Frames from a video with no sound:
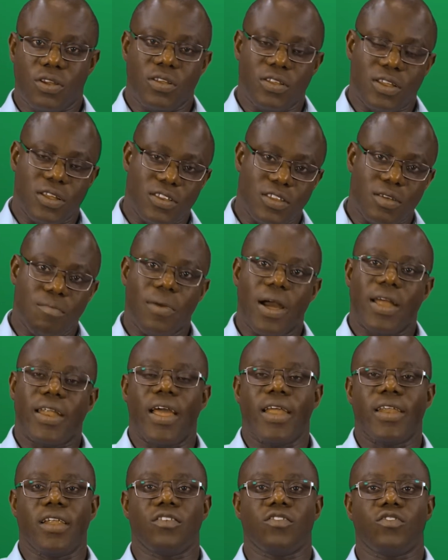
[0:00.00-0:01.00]
the demand
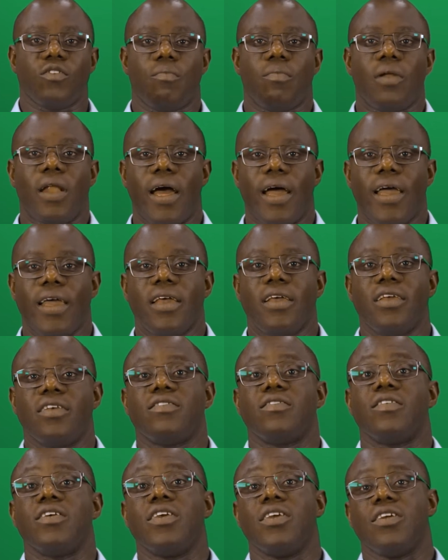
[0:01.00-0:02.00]
and the supply is